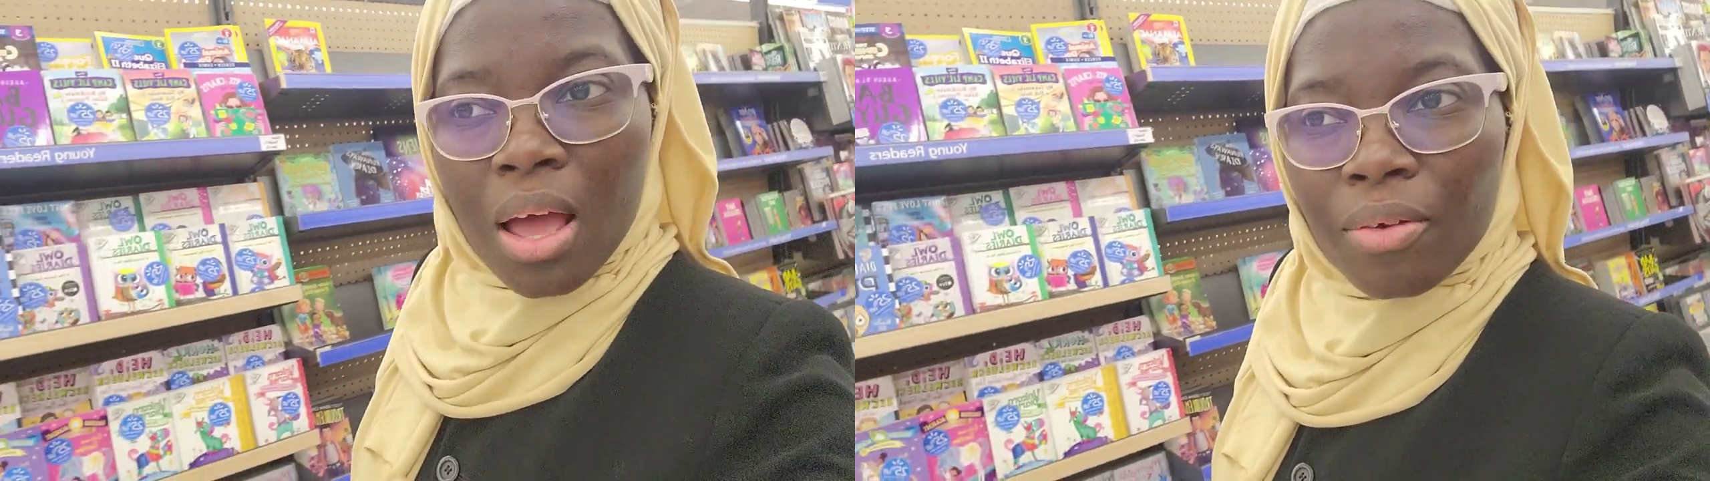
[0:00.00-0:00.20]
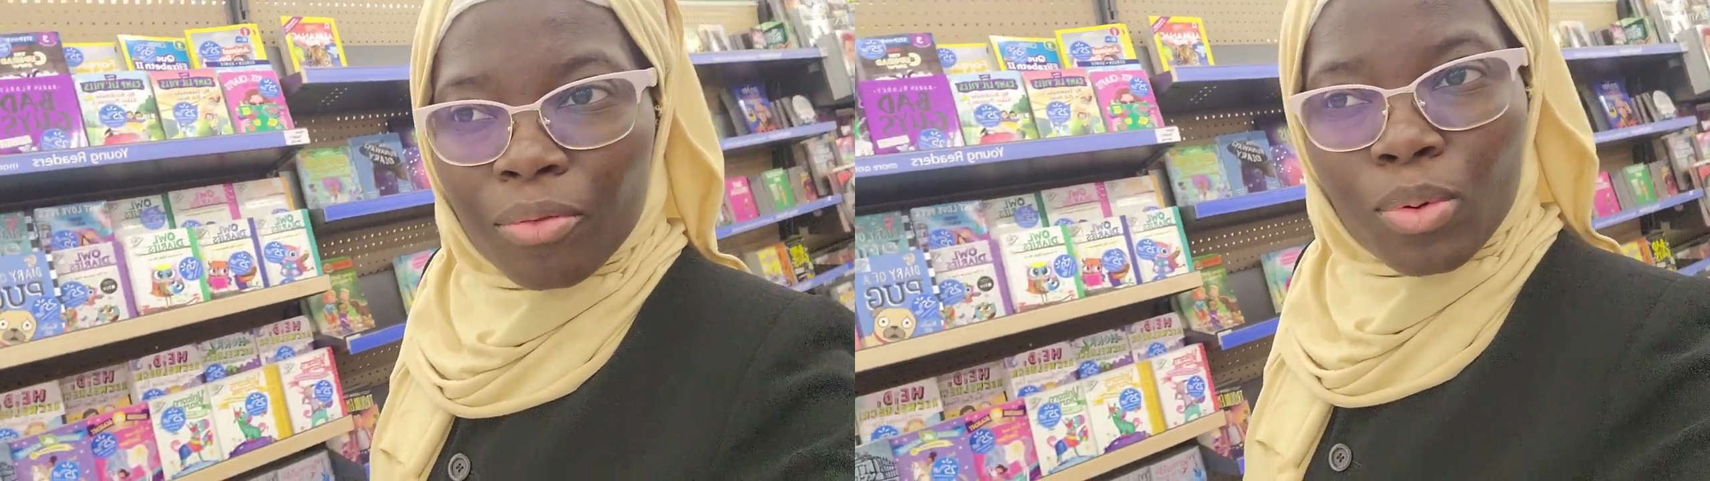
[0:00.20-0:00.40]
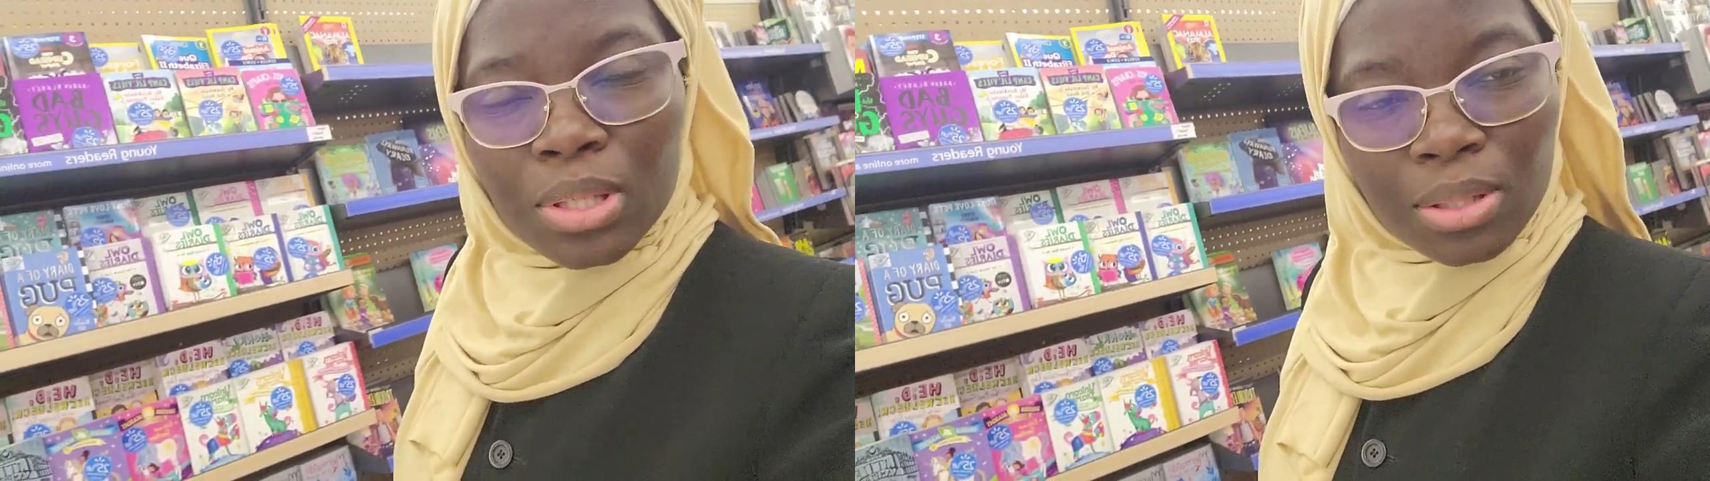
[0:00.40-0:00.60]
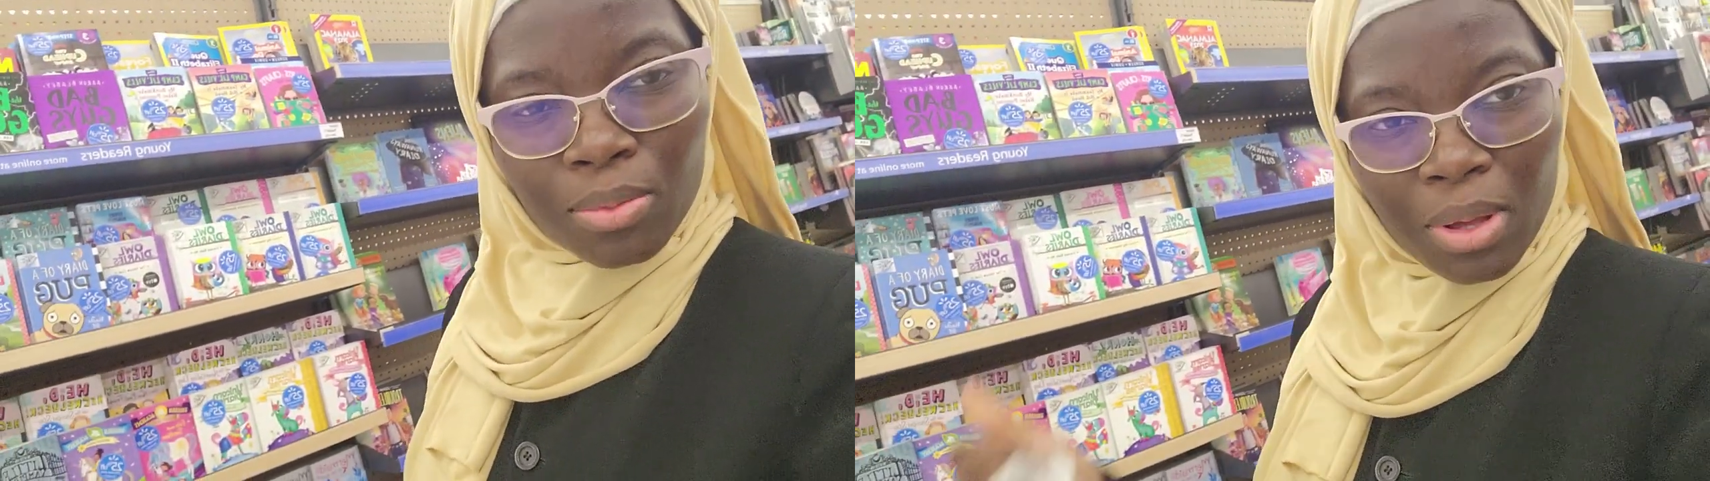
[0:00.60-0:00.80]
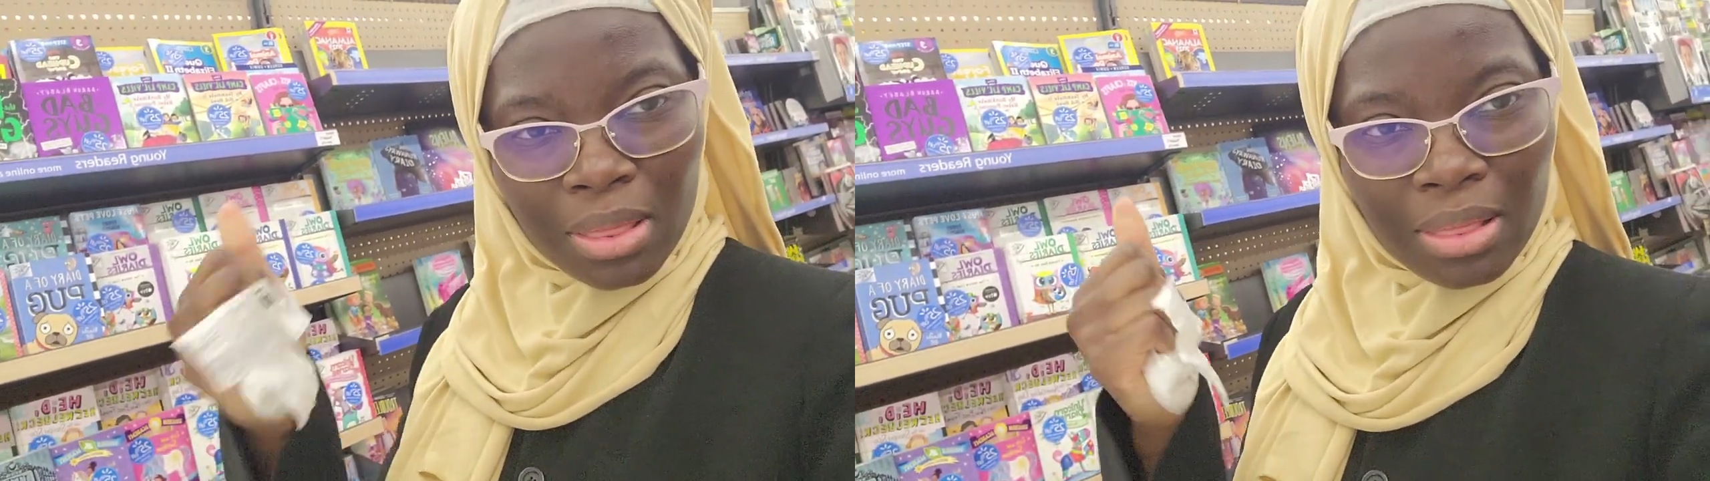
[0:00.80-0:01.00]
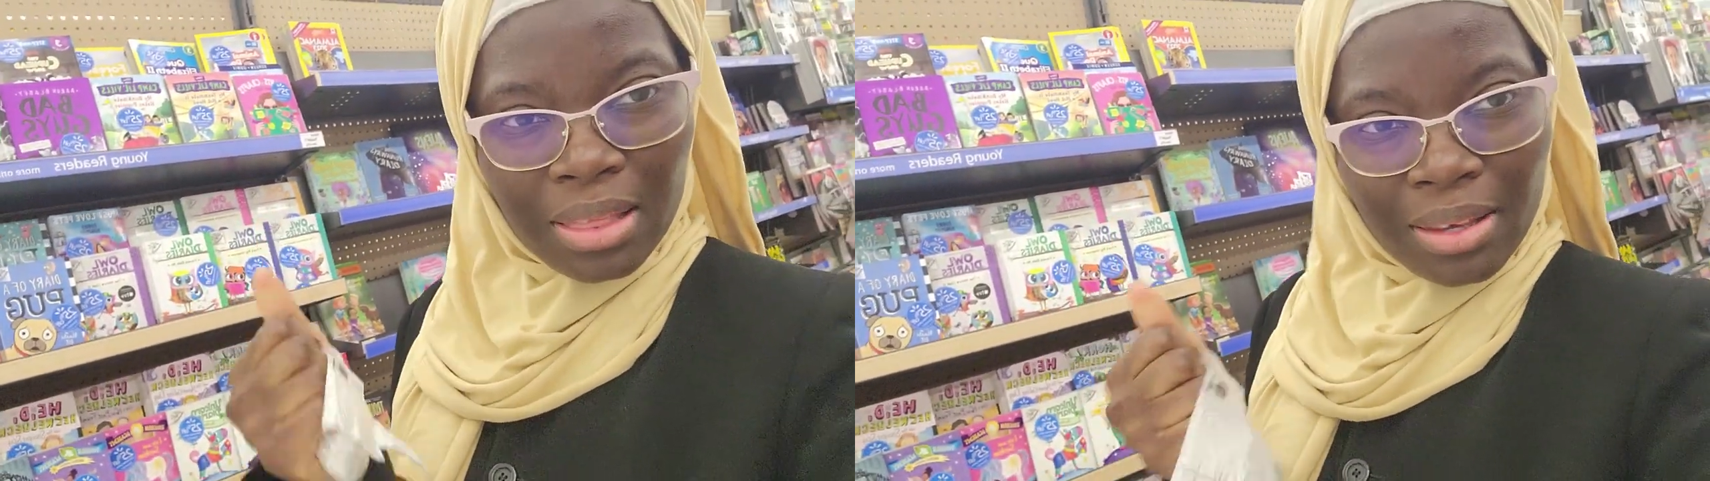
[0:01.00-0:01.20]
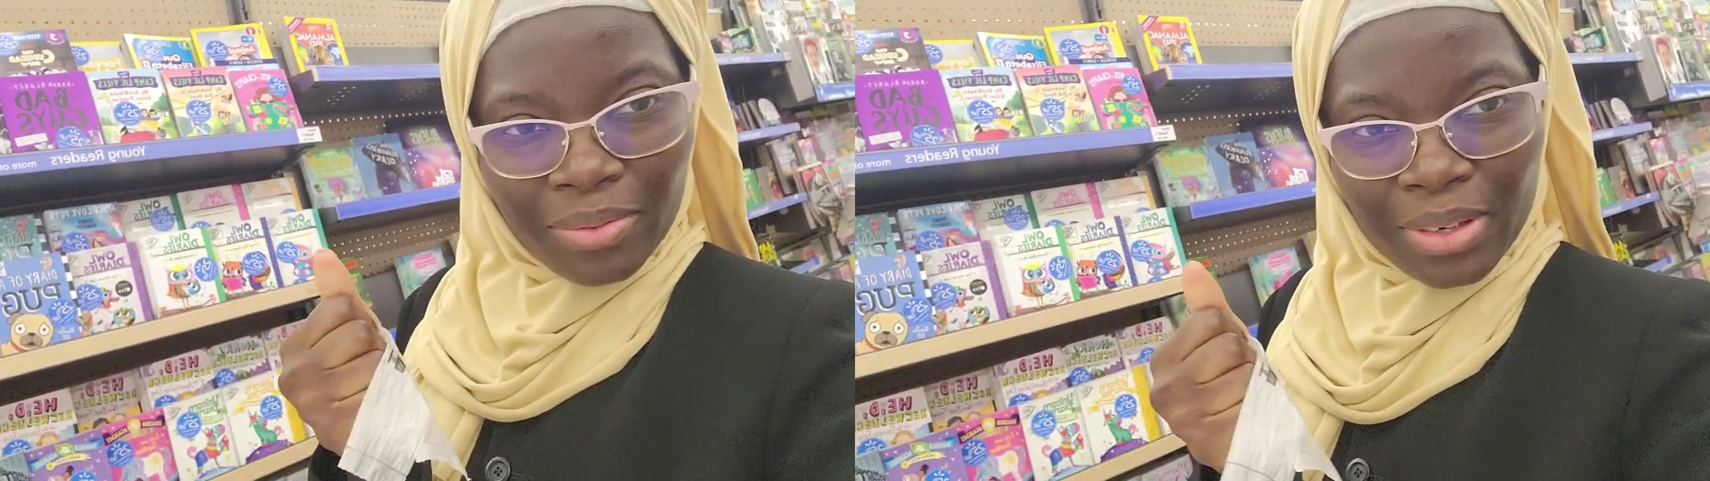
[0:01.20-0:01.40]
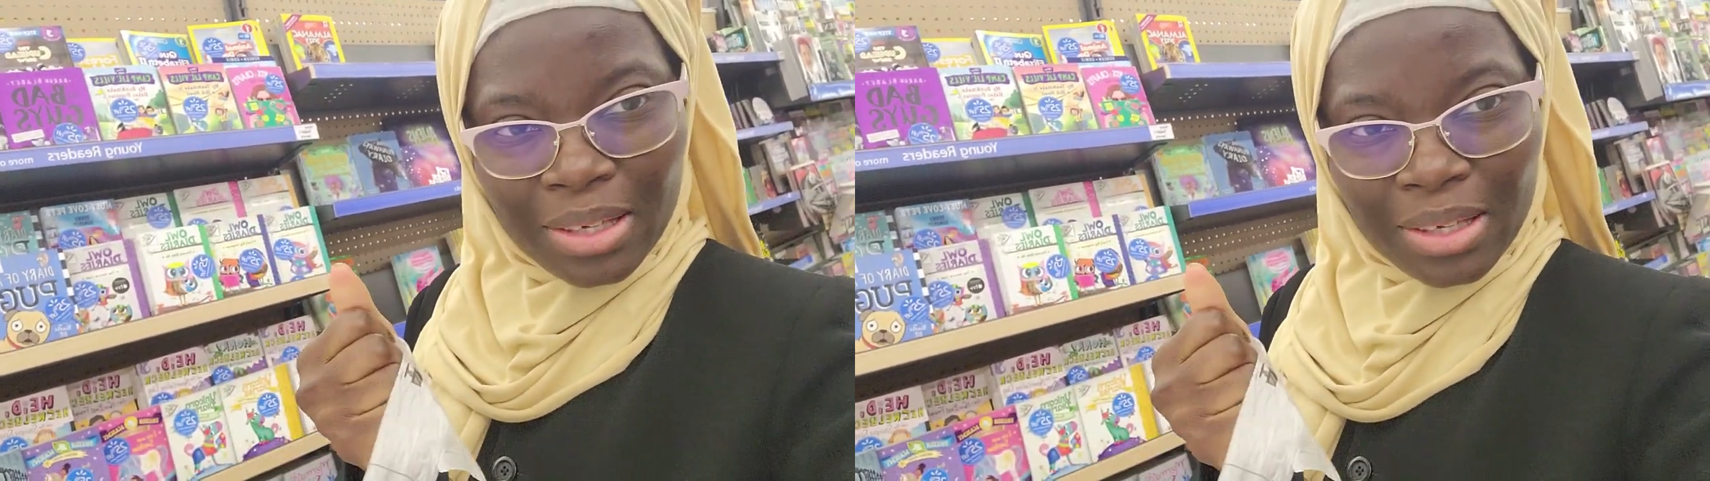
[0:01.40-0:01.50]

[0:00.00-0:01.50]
love was what we I